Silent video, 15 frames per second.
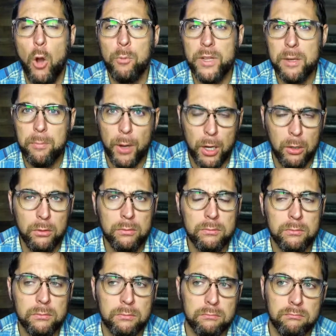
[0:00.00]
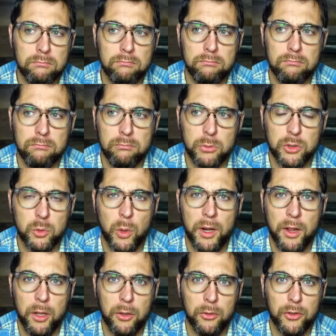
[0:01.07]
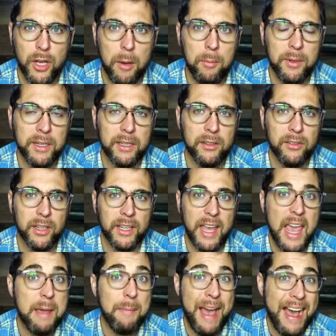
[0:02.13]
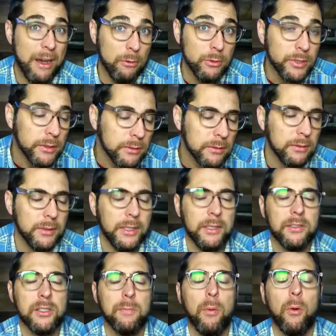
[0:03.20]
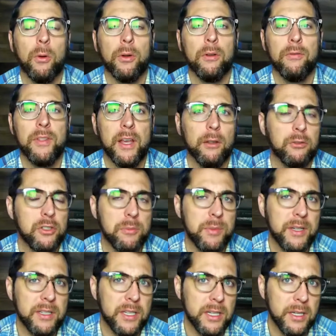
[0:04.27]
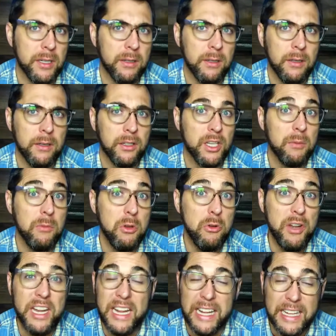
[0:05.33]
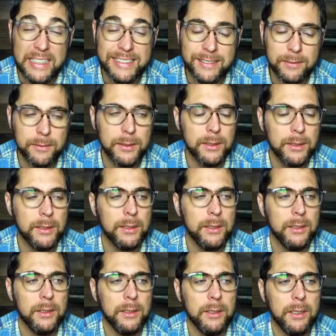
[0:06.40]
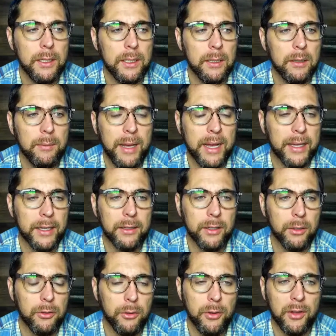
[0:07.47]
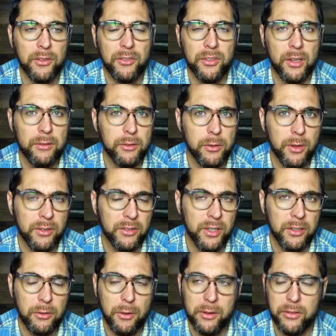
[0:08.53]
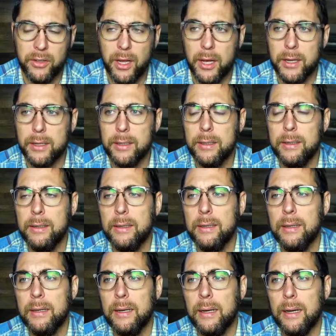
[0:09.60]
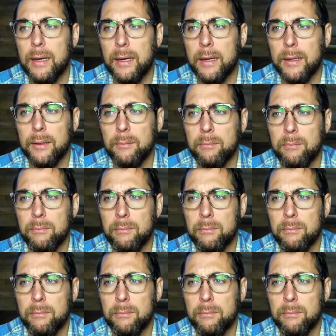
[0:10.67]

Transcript: Home Depot was one of those companies that came out in support of the LGBT community back in, you know, 2007, 2008, 2009.